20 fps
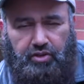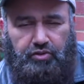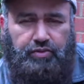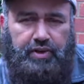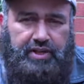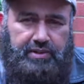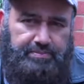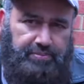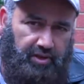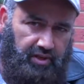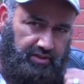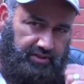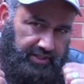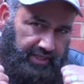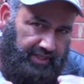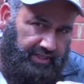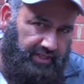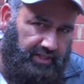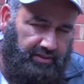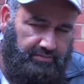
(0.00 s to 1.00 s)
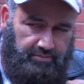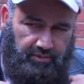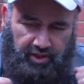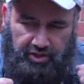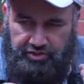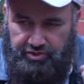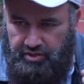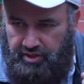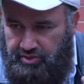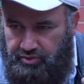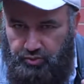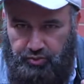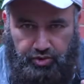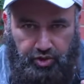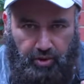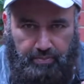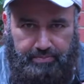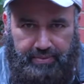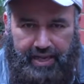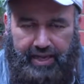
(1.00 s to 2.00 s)
already partaking in martial arts or
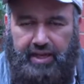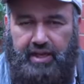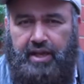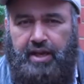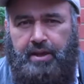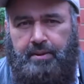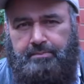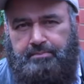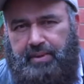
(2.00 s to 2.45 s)
combat,